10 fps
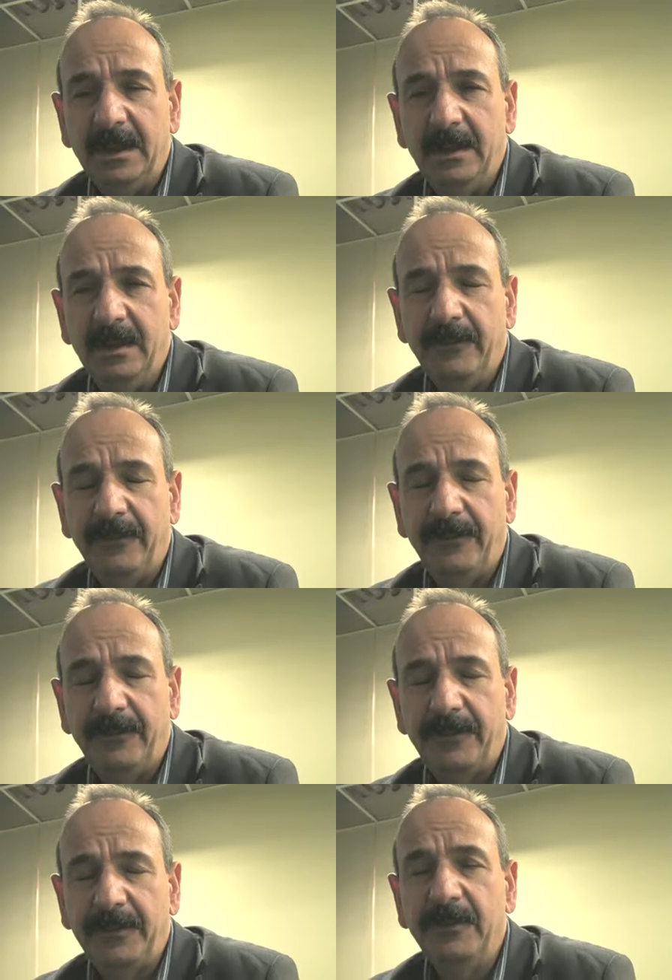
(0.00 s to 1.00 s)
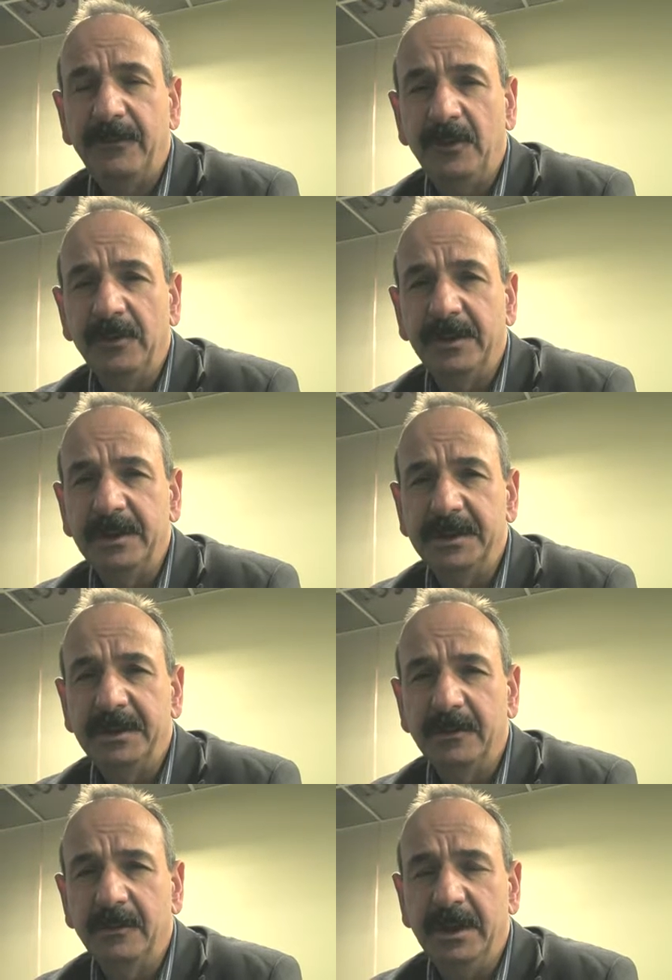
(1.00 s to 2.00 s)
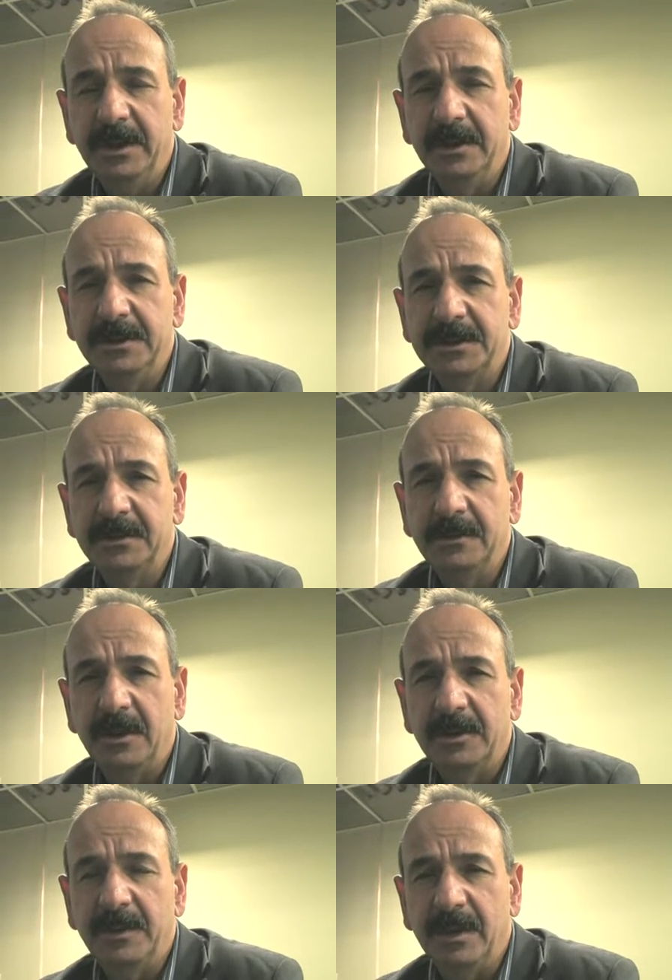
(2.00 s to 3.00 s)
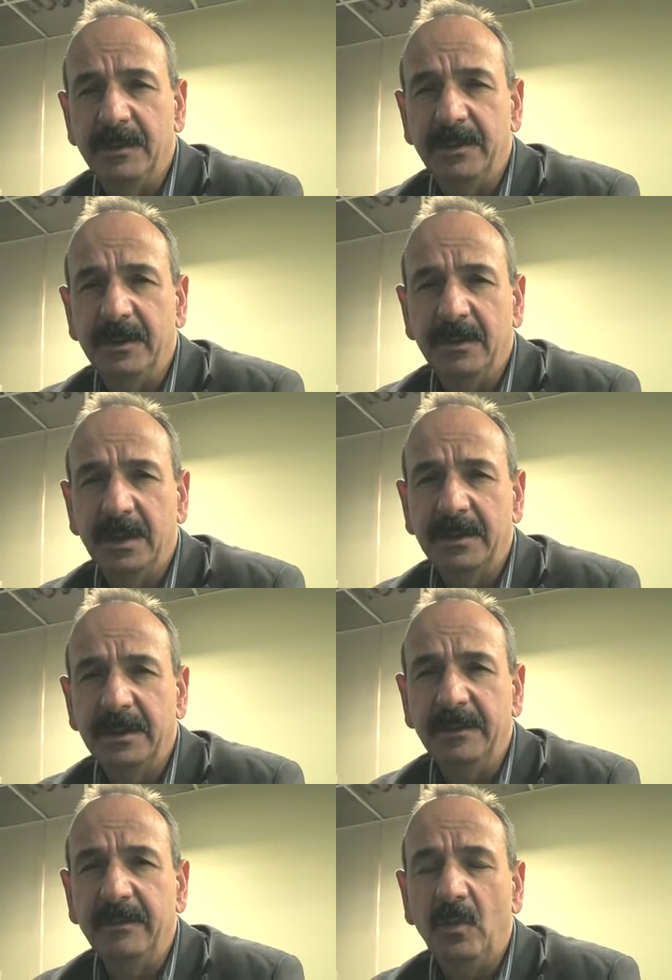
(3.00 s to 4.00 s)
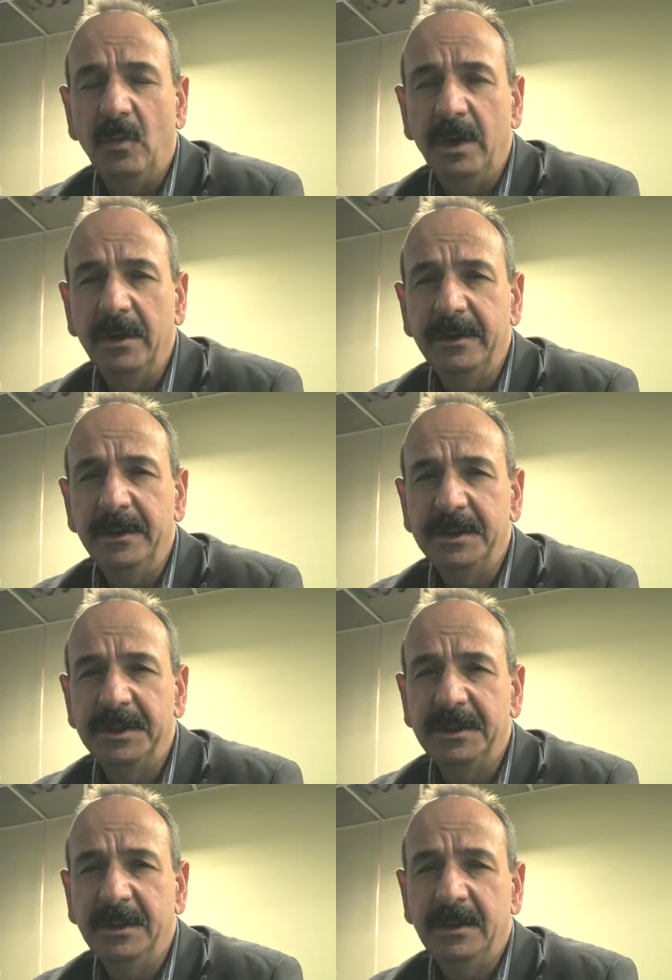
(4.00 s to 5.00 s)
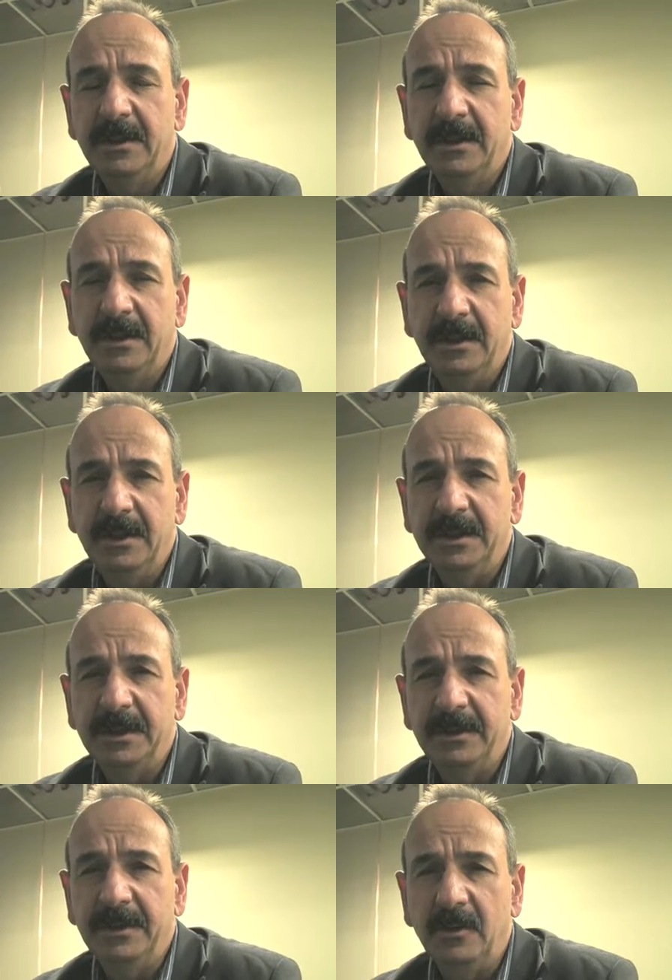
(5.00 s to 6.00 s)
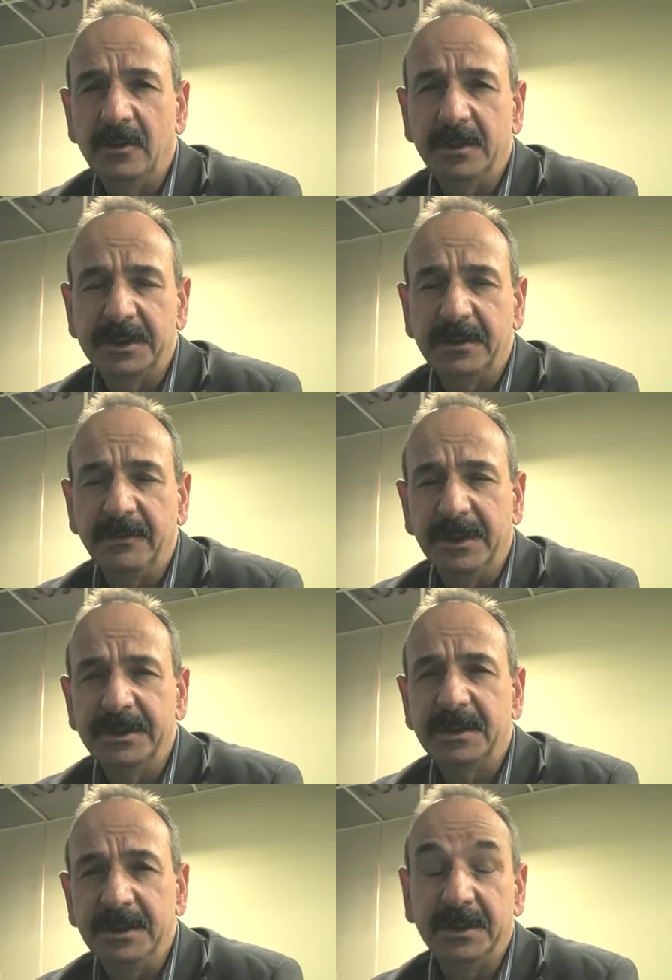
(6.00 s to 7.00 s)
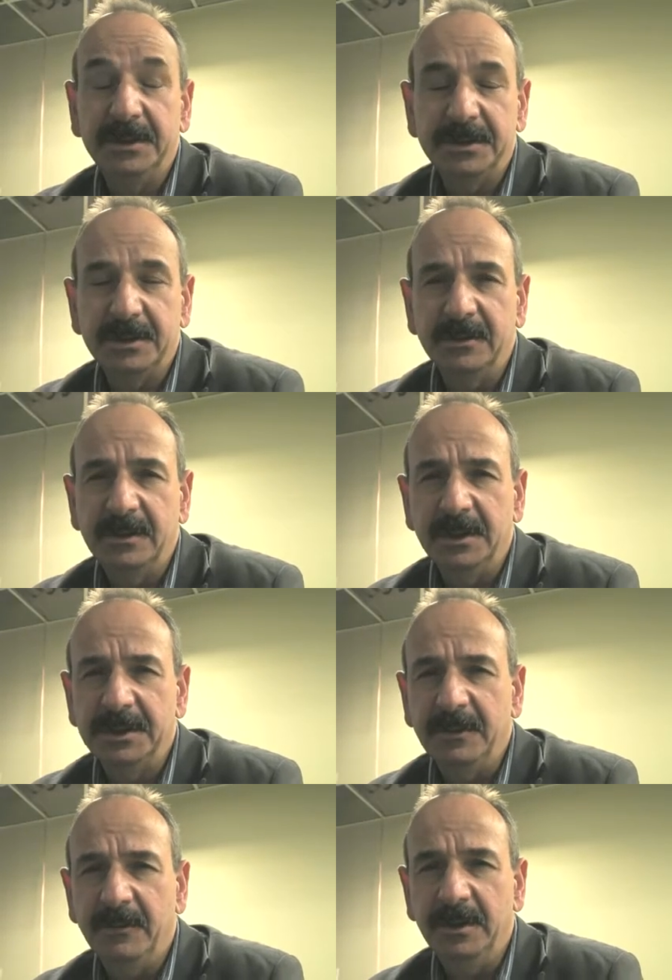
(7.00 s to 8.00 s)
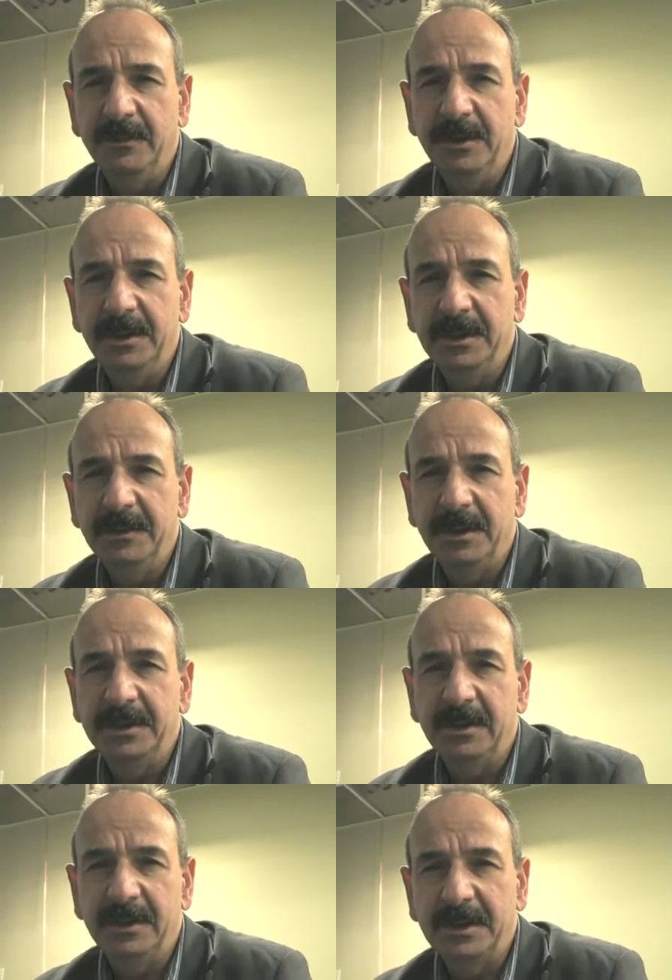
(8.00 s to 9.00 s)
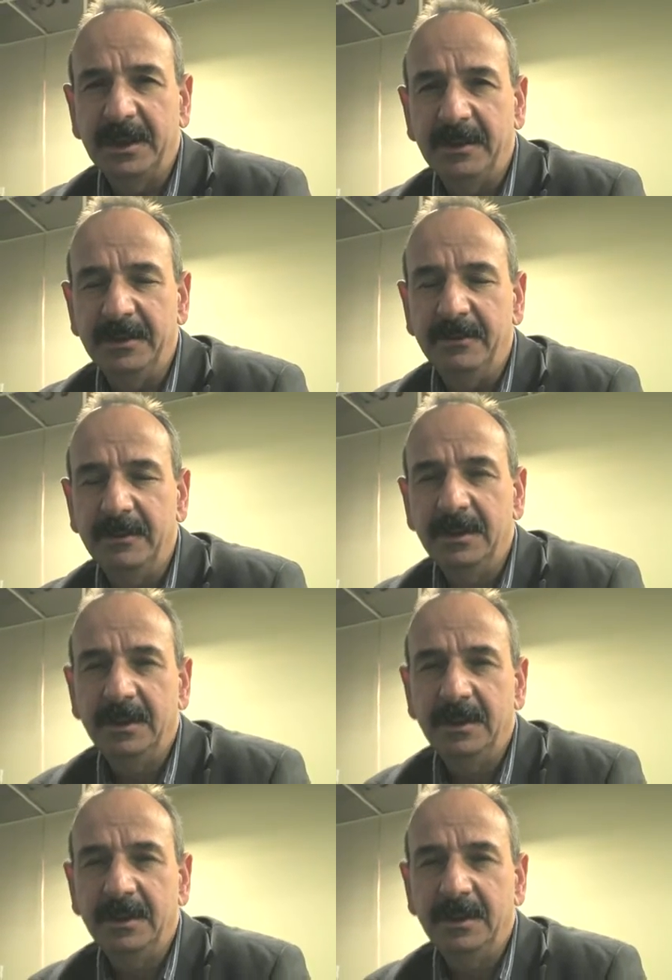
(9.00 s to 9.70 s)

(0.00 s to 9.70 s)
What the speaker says: 3 or 4 things that are really going to occupy people. I think number one is the whole question of monetization, ghastly word, but it basically is how you